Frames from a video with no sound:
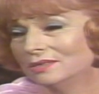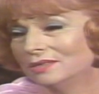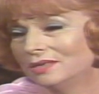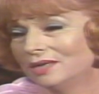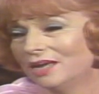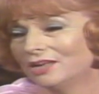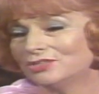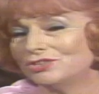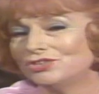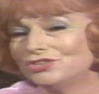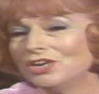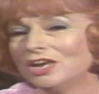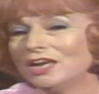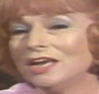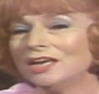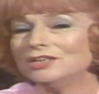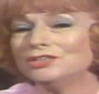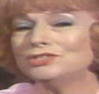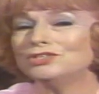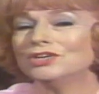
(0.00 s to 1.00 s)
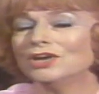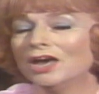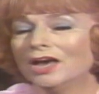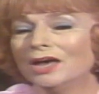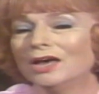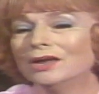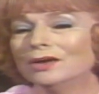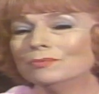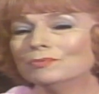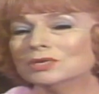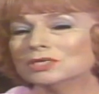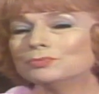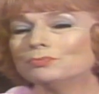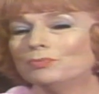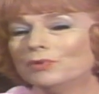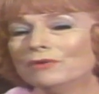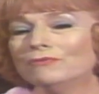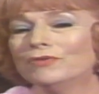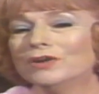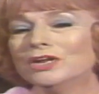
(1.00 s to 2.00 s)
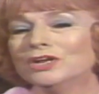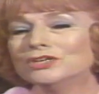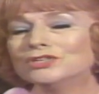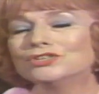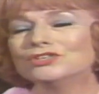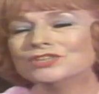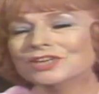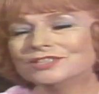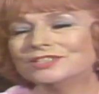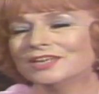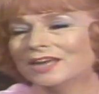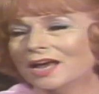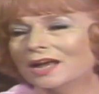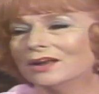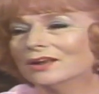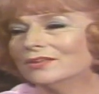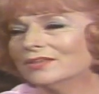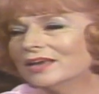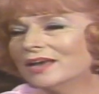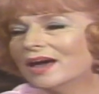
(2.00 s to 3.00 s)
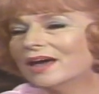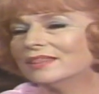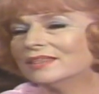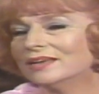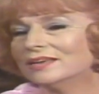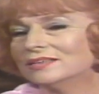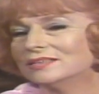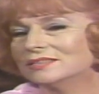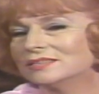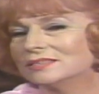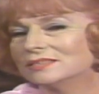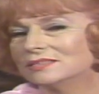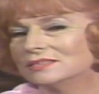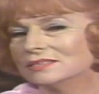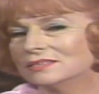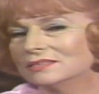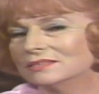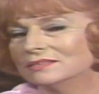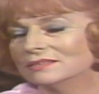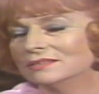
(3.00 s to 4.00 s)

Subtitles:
And she in turn was privileged to tell the others.